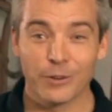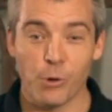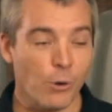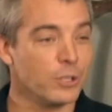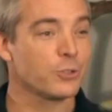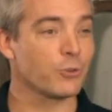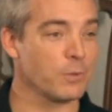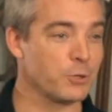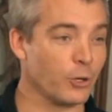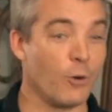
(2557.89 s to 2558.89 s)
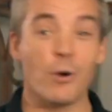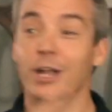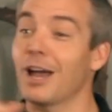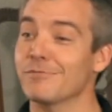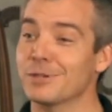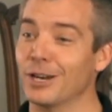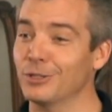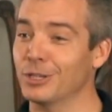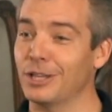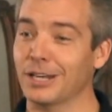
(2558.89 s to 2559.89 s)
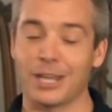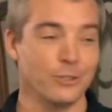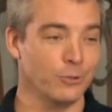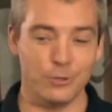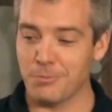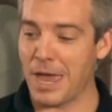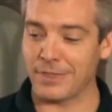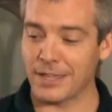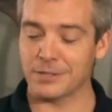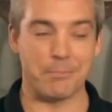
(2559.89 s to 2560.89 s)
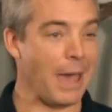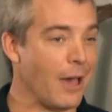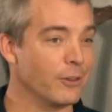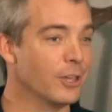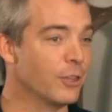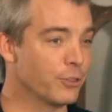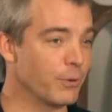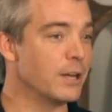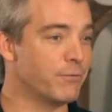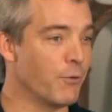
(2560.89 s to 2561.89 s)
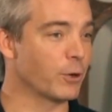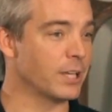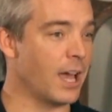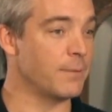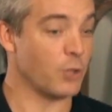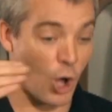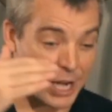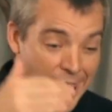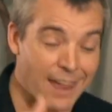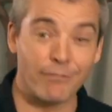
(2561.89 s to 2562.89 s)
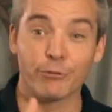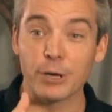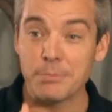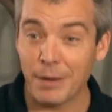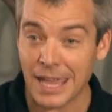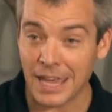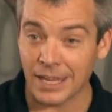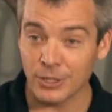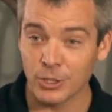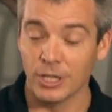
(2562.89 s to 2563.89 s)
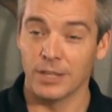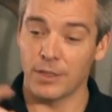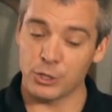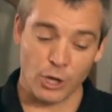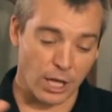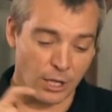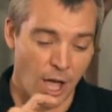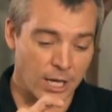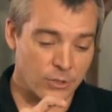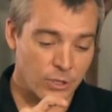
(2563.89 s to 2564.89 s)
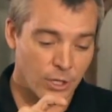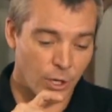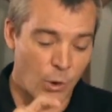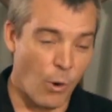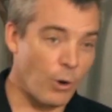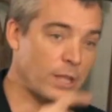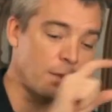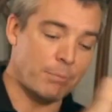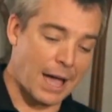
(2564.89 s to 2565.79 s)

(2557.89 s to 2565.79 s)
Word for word: quoting scripture on what government ought to look like. Now, you do the math, that's about three to four times on every page that John Locke is quoting the